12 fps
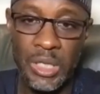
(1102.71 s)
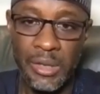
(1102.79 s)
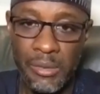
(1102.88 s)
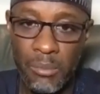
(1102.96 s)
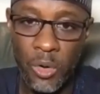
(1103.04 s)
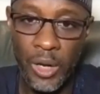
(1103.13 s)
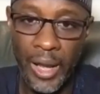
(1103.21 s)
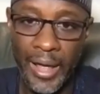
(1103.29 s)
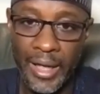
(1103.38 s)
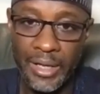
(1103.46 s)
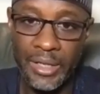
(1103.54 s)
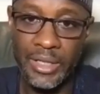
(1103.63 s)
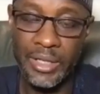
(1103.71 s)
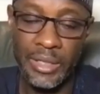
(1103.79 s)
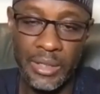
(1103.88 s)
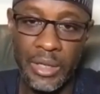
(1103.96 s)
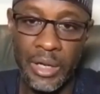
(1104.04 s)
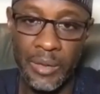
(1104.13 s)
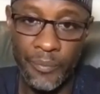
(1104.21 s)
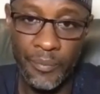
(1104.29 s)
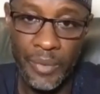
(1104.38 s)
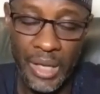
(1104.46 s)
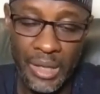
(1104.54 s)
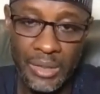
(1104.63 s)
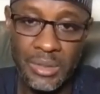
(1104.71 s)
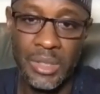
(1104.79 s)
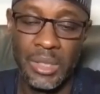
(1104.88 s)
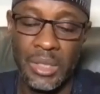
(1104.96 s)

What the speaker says: the more likely that